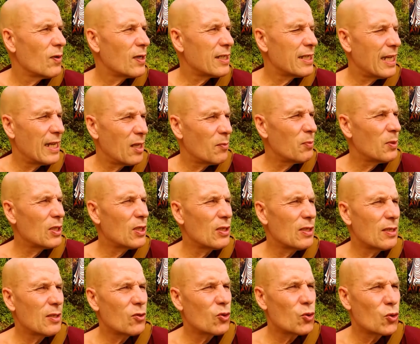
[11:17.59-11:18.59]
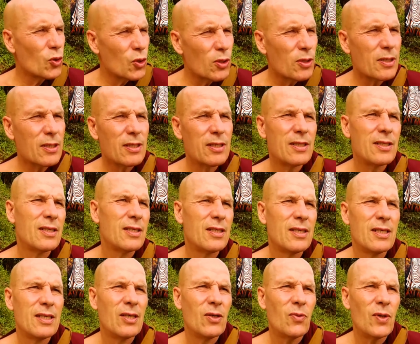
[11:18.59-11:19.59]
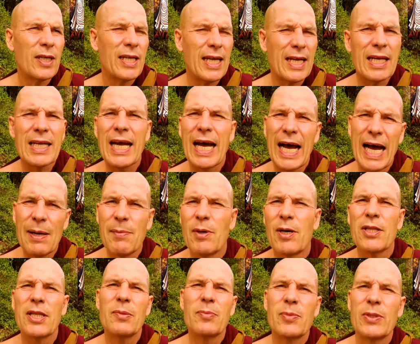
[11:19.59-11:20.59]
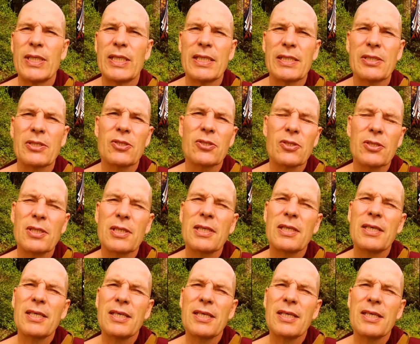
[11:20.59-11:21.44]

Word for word: One cannot be cruel, one cannot harm other beings